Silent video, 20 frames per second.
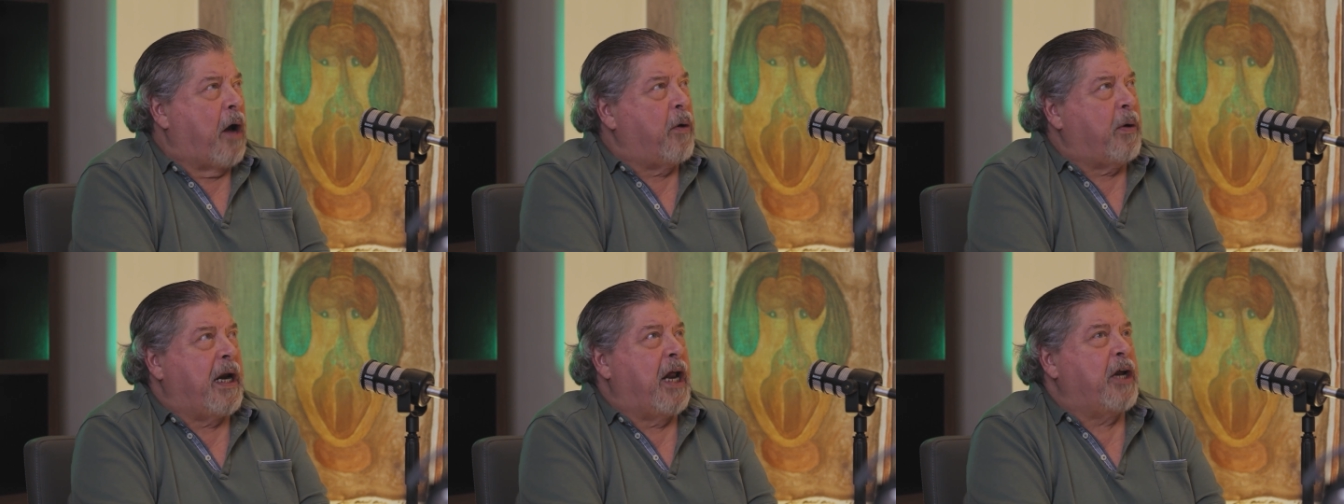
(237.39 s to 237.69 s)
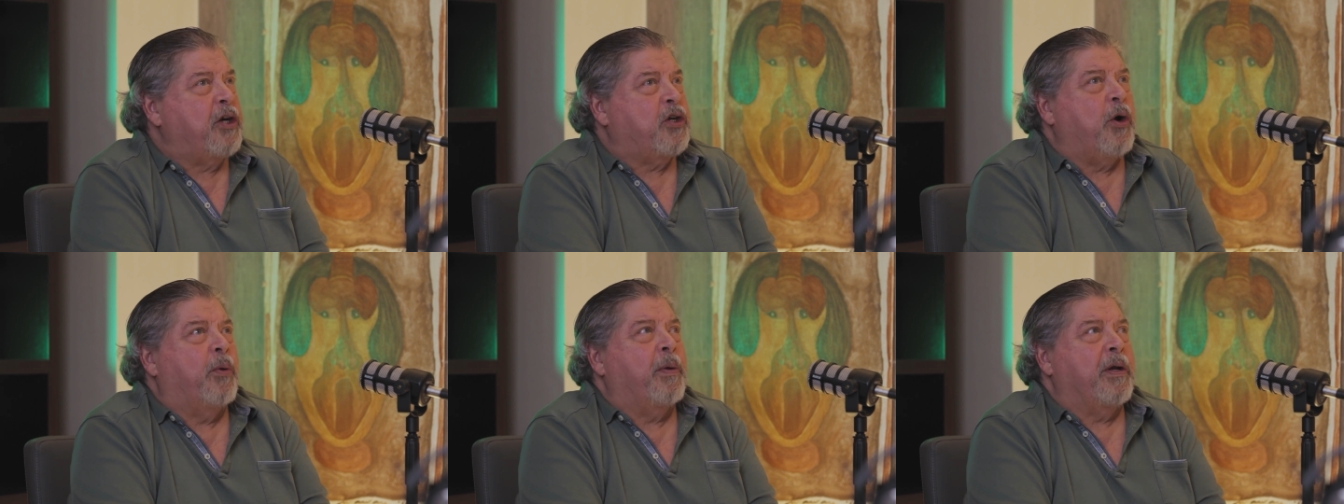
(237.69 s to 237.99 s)

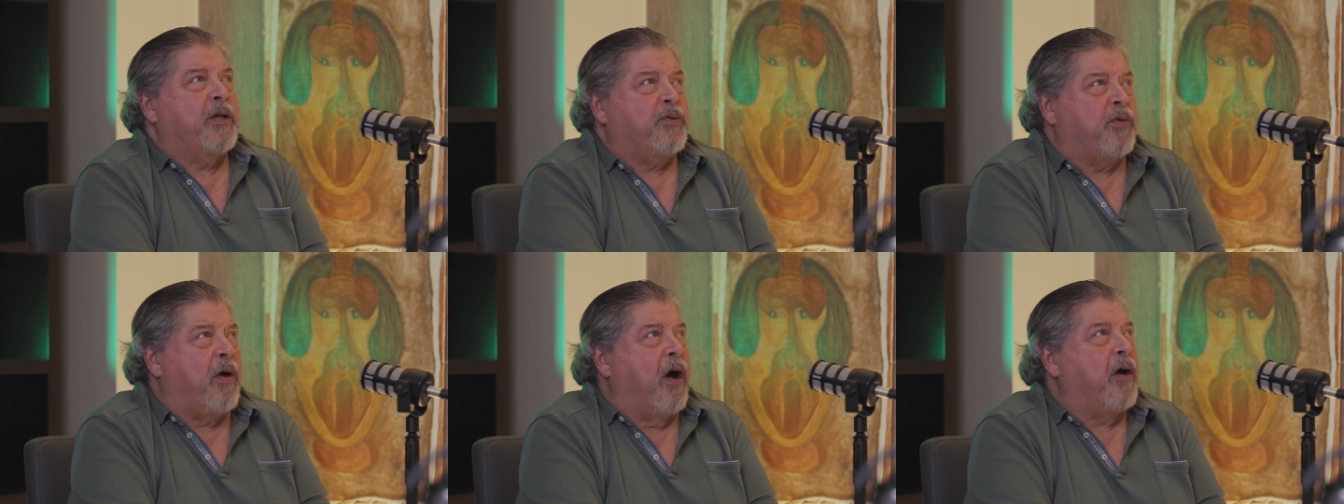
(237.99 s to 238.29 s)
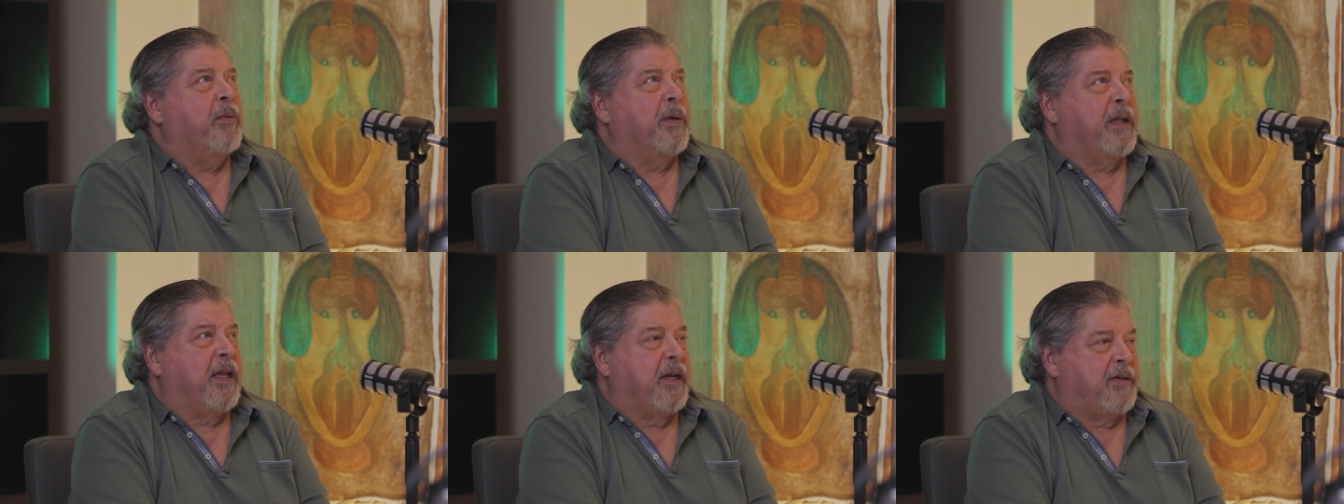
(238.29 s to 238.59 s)
how can I show
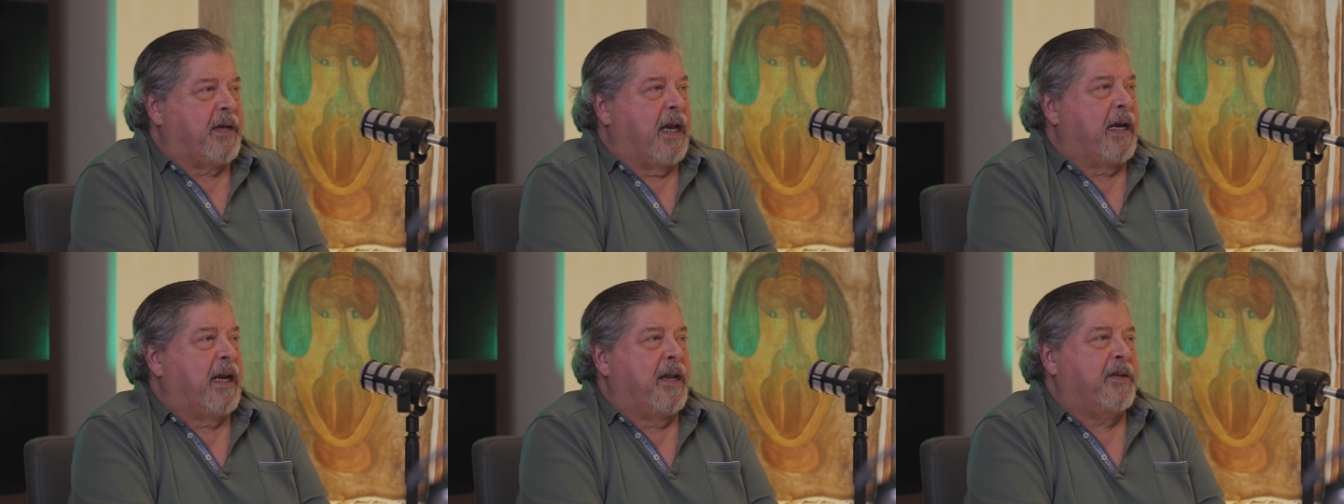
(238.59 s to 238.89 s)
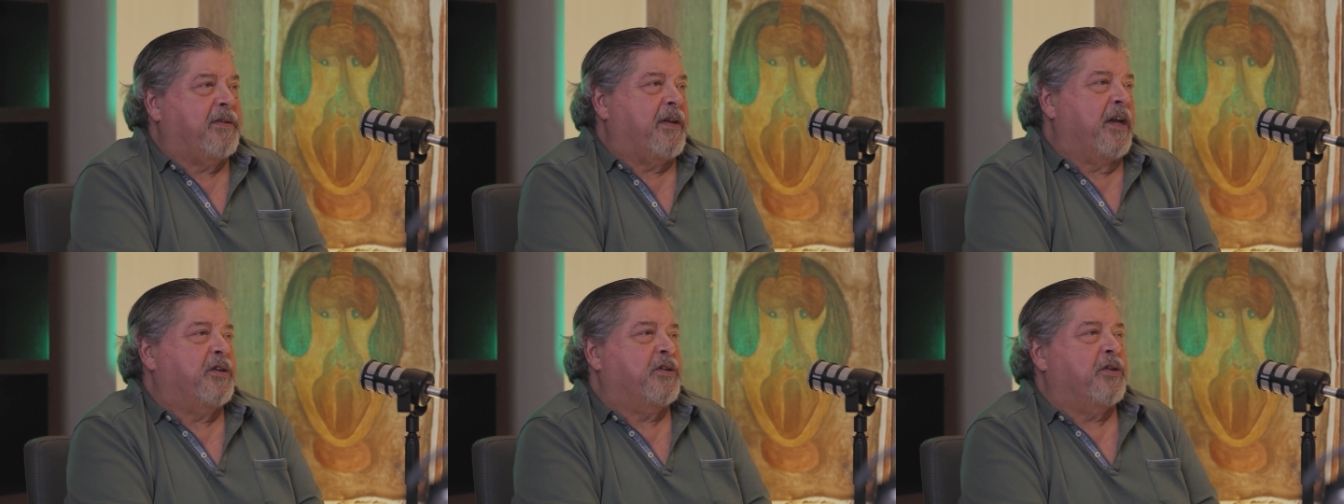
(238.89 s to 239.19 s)
what's wrong with
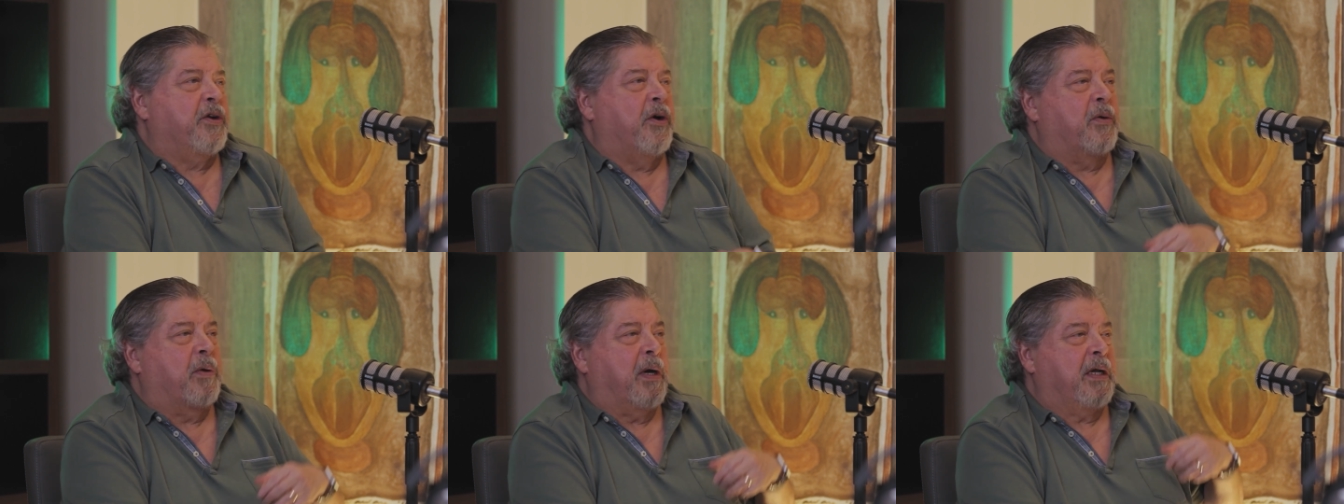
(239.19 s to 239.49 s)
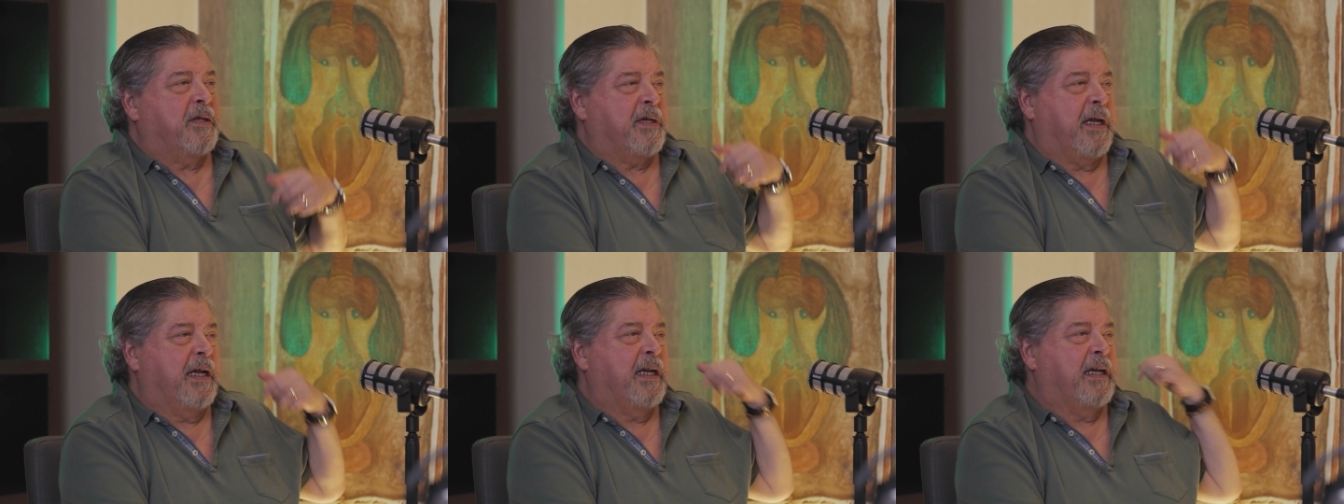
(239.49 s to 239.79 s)
this unless I
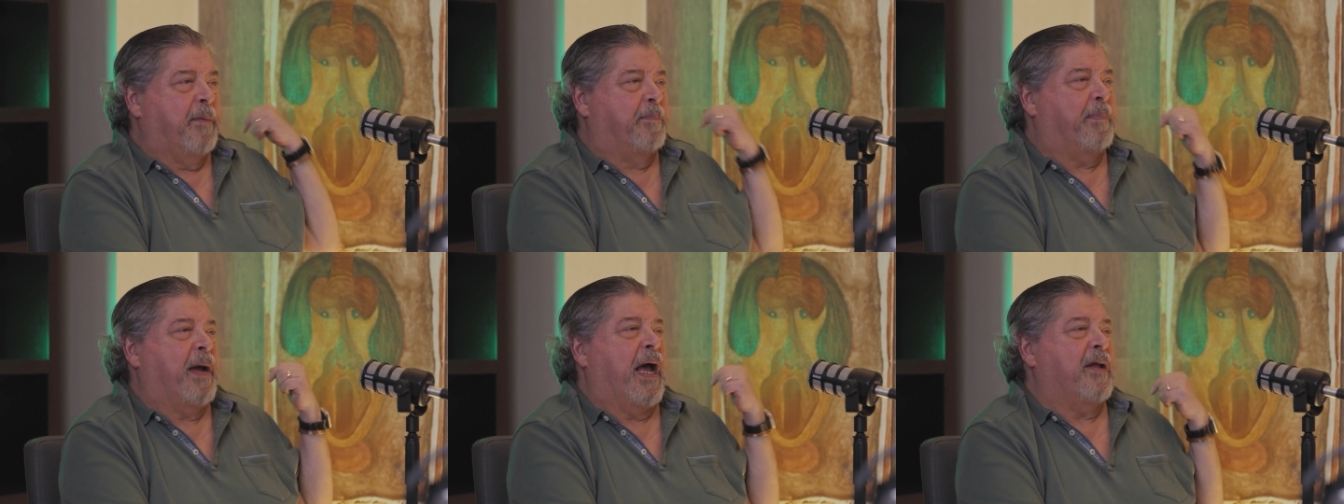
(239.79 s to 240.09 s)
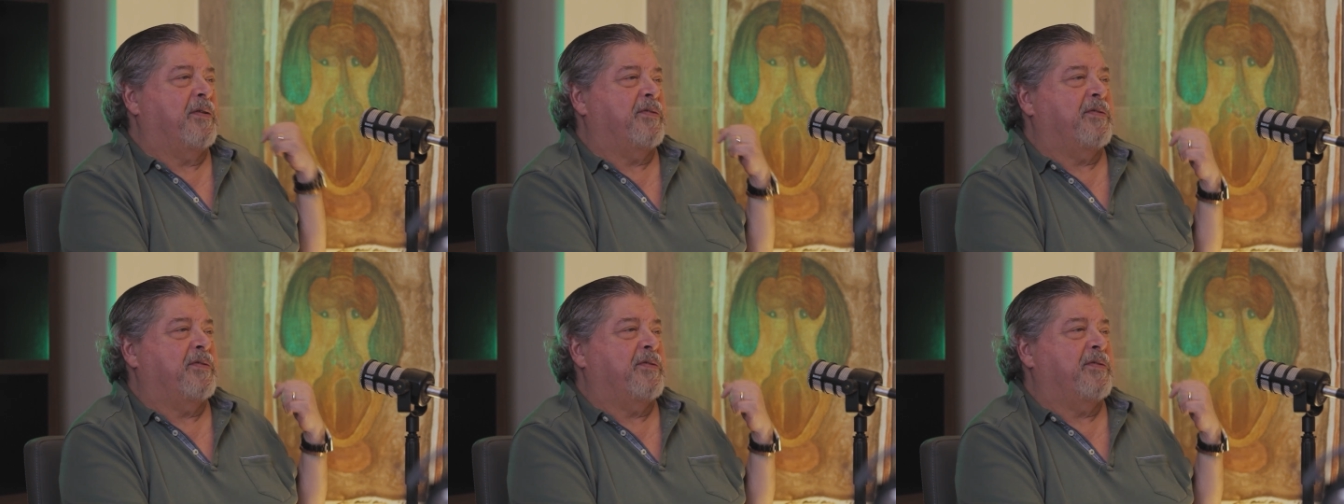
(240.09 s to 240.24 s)
show us in